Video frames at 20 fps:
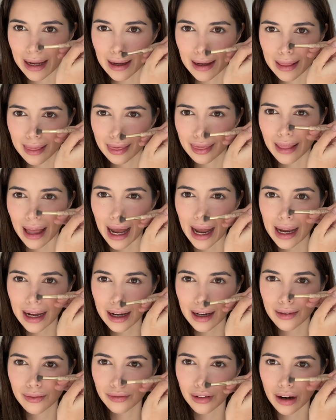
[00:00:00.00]
like
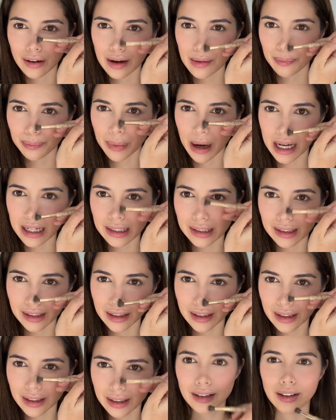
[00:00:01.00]
a very
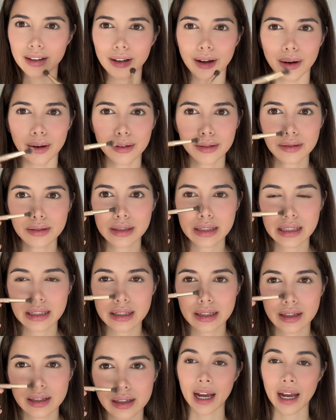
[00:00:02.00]
button nose.